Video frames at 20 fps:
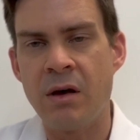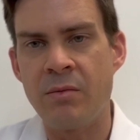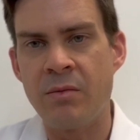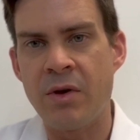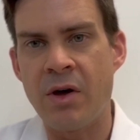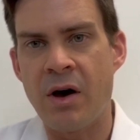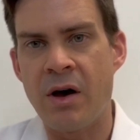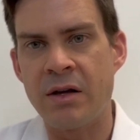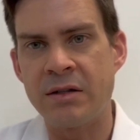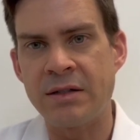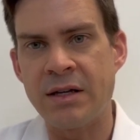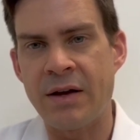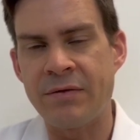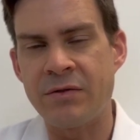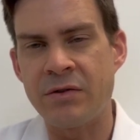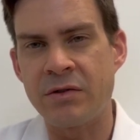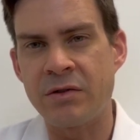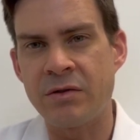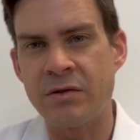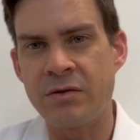gauze
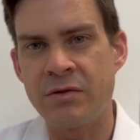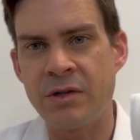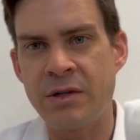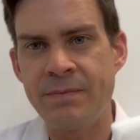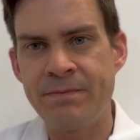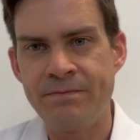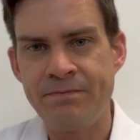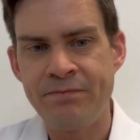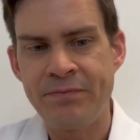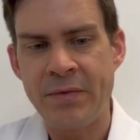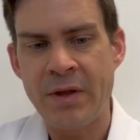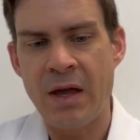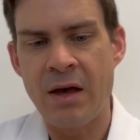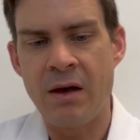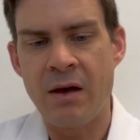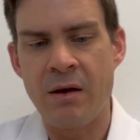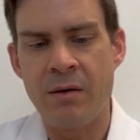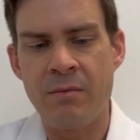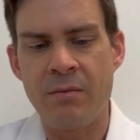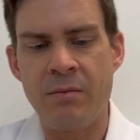after surgery,
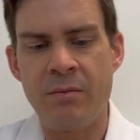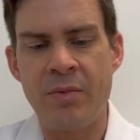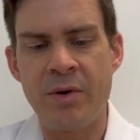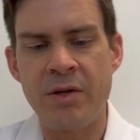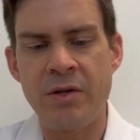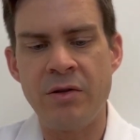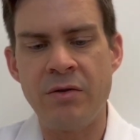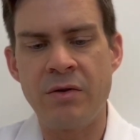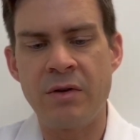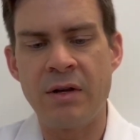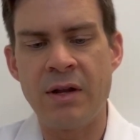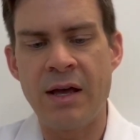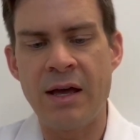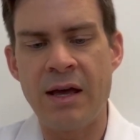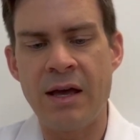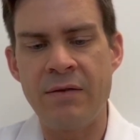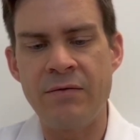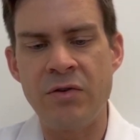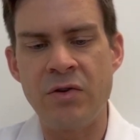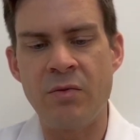but you
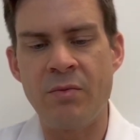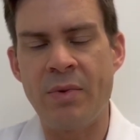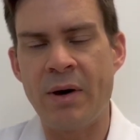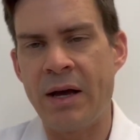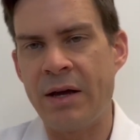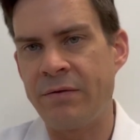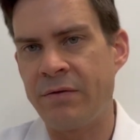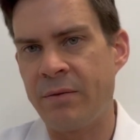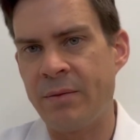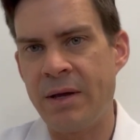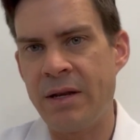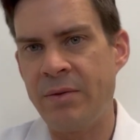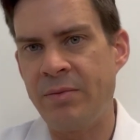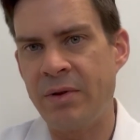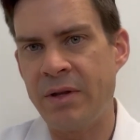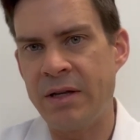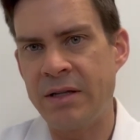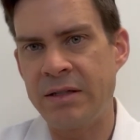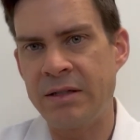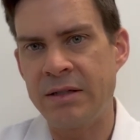can buy it from any
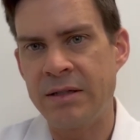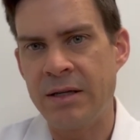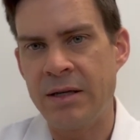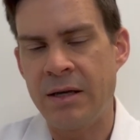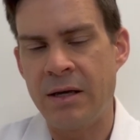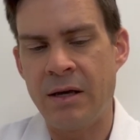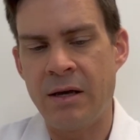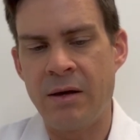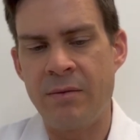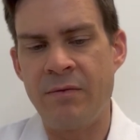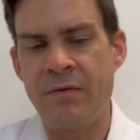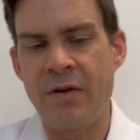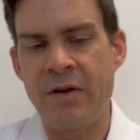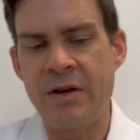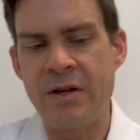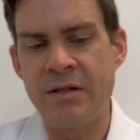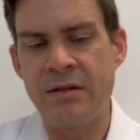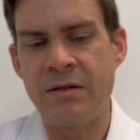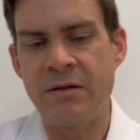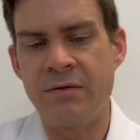place,
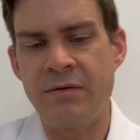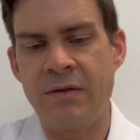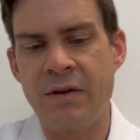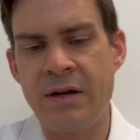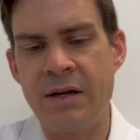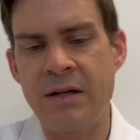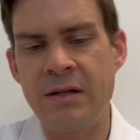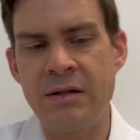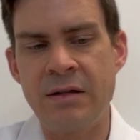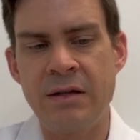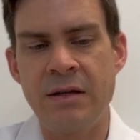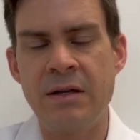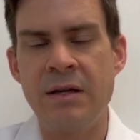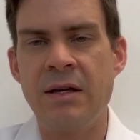very easy to find,